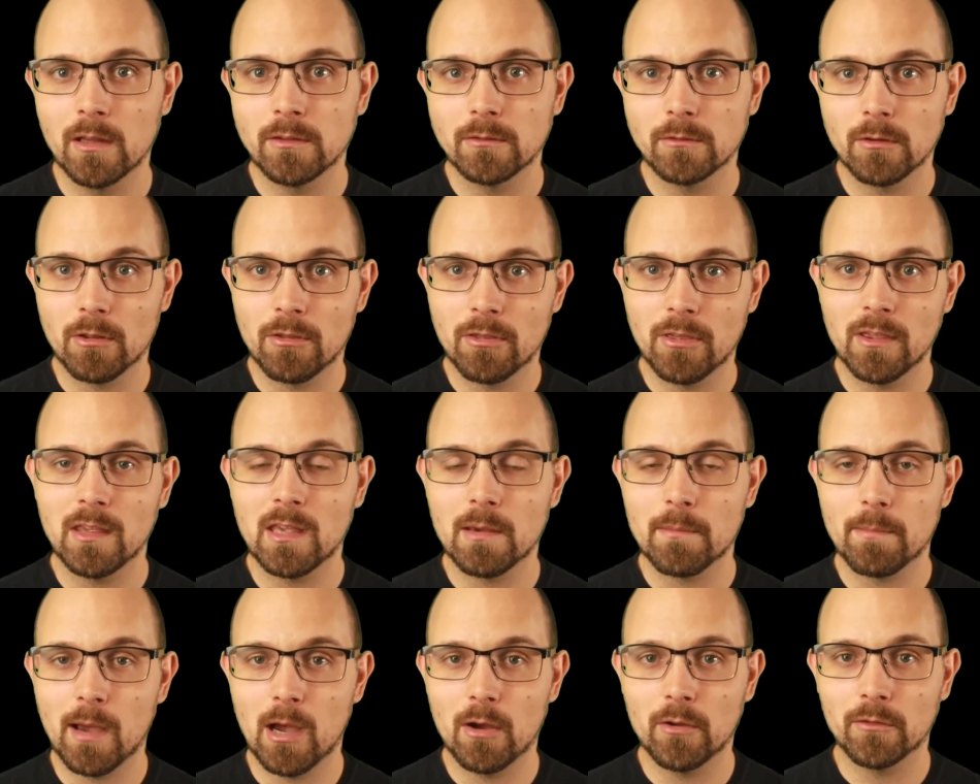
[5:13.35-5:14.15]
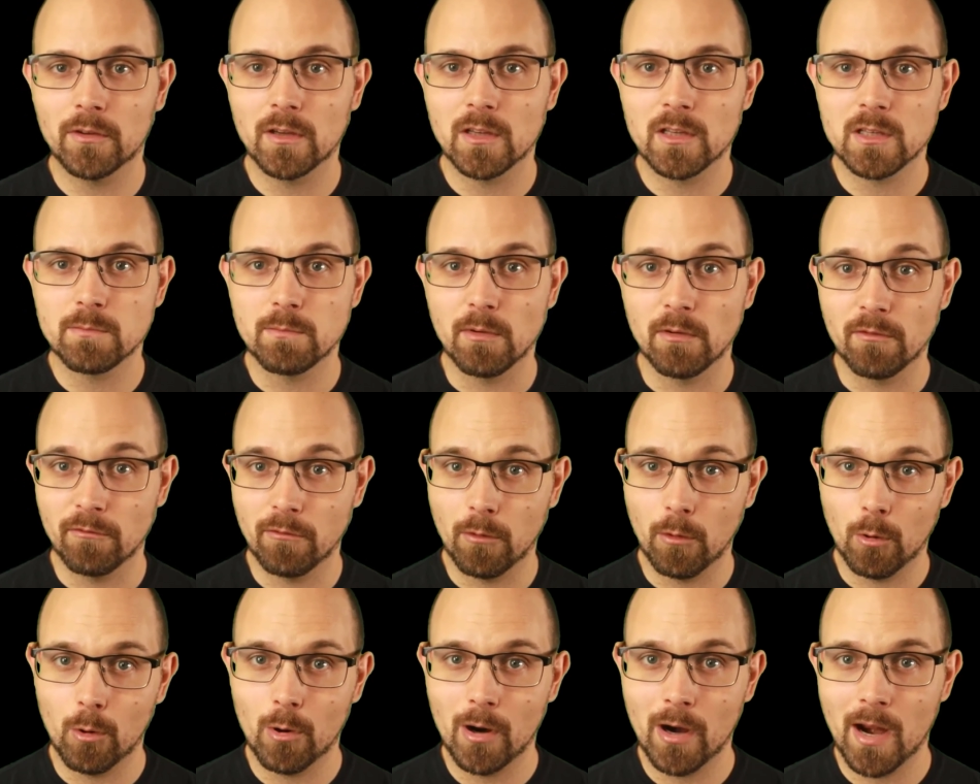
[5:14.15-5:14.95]
to think about this
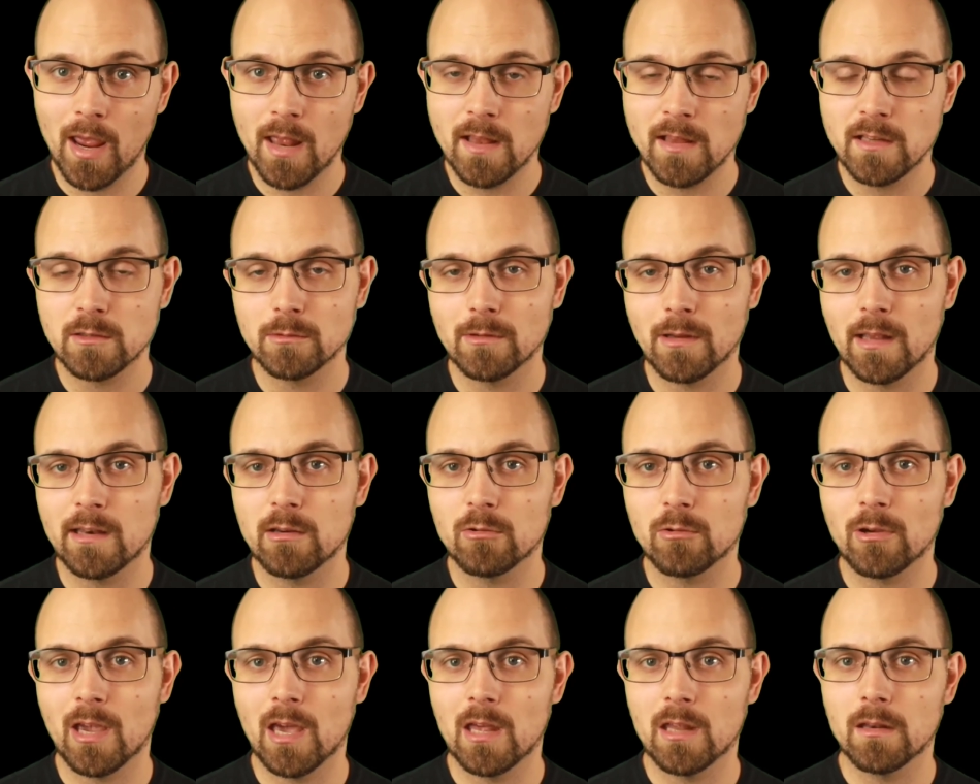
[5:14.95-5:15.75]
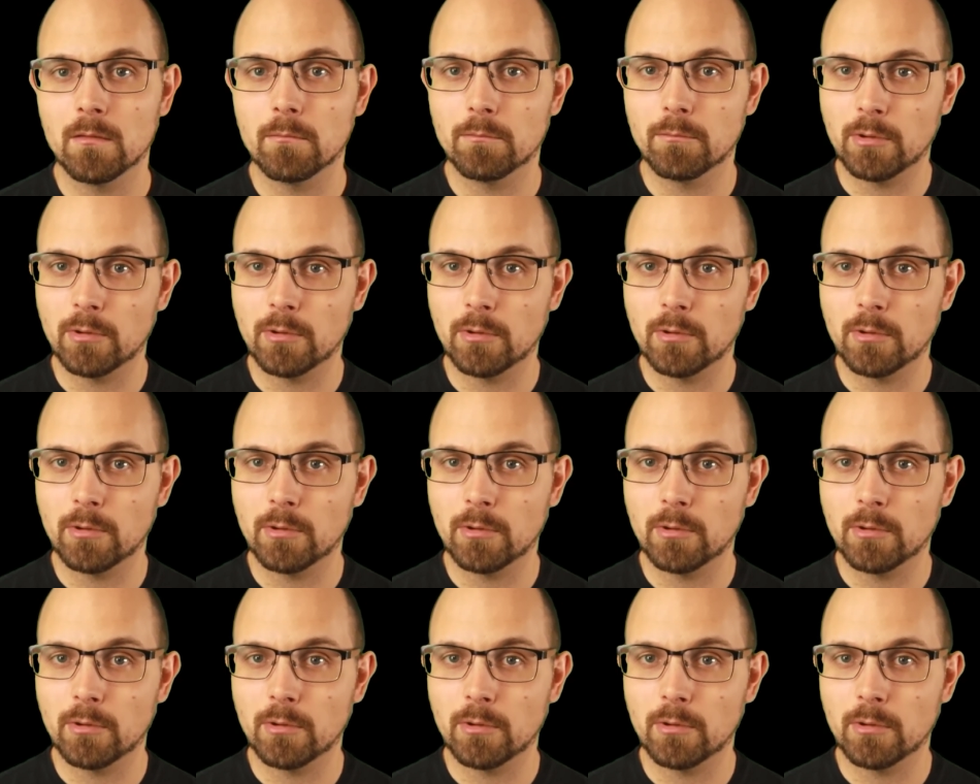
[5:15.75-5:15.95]
beforehand so that you can